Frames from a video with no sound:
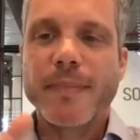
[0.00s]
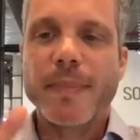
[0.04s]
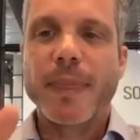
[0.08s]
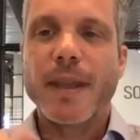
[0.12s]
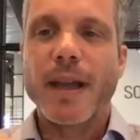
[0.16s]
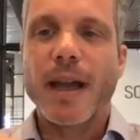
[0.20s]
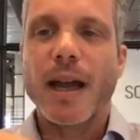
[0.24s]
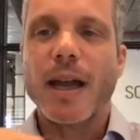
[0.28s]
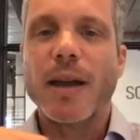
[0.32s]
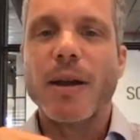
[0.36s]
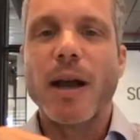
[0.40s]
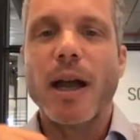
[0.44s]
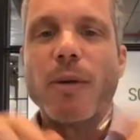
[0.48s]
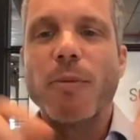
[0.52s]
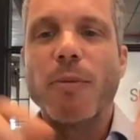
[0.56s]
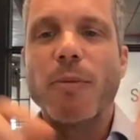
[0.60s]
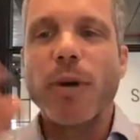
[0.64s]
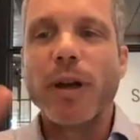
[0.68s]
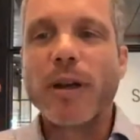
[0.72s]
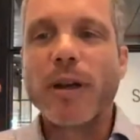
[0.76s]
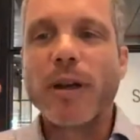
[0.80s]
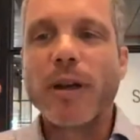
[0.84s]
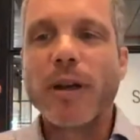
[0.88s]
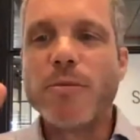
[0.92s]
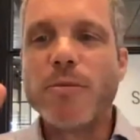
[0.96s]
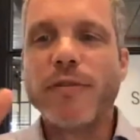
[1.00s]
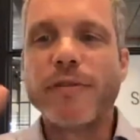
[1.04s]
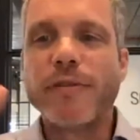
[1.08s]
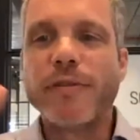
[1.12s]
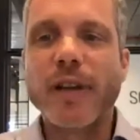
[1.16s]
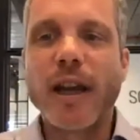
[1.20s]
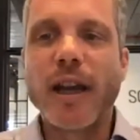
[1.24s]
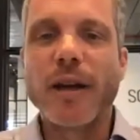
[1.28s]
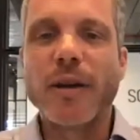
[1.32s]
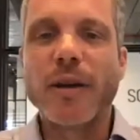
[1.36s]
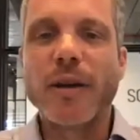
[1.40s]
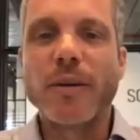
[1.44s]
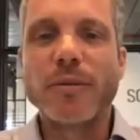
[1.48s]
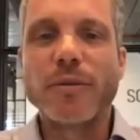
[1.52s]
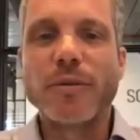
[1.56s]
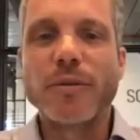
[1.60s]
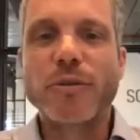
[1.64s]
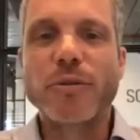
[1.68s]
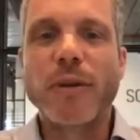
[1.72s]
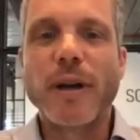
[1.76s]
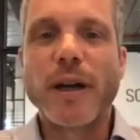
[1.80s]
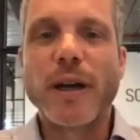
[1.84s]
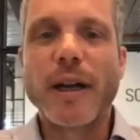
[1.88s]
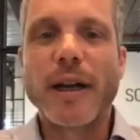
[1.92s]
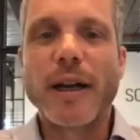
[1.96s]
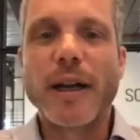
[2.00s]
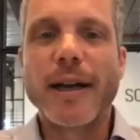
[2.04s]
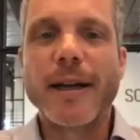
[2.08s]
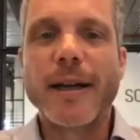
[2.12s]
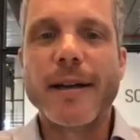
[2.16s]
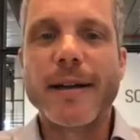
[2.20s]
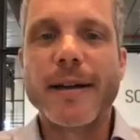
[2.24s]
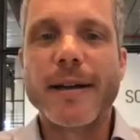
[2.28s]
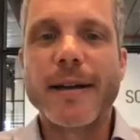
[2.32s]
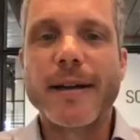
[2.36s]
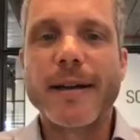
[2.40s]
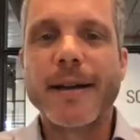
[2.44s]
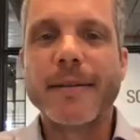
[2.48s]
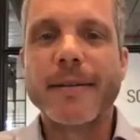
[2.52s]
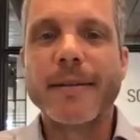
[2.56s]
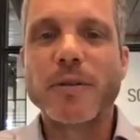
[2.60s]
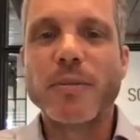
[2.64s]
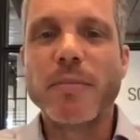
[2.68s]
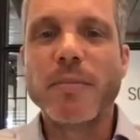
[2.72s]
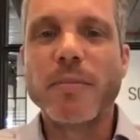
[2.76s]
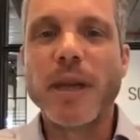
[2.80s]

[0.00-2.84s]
I want to move now to